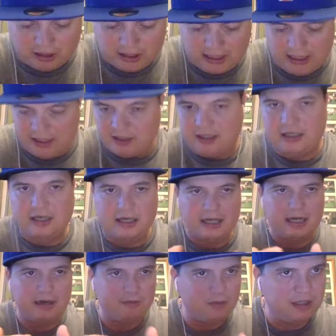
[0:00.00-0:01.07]
And
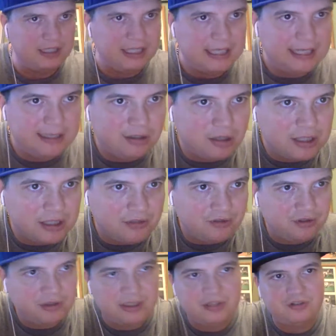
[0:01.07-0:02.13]
I wanted to get in on it,
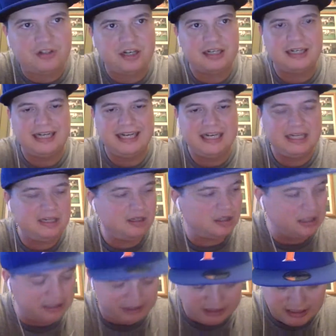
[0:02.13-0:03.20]
so I decided to get in
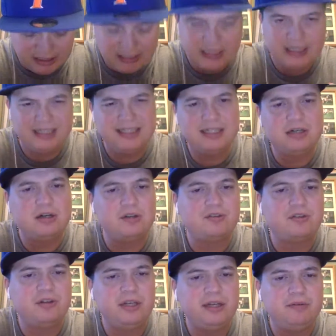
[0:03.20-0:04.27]
on it. And then
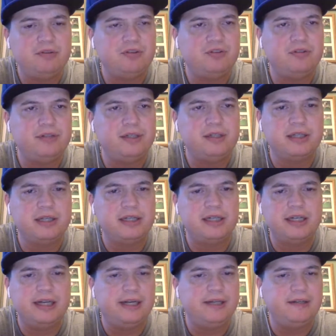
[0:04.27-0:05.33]
also he was doing like
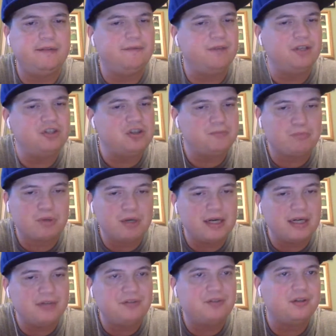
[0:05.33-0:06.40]
a division
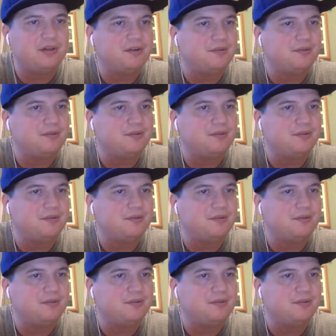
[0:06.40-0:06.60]
break, so I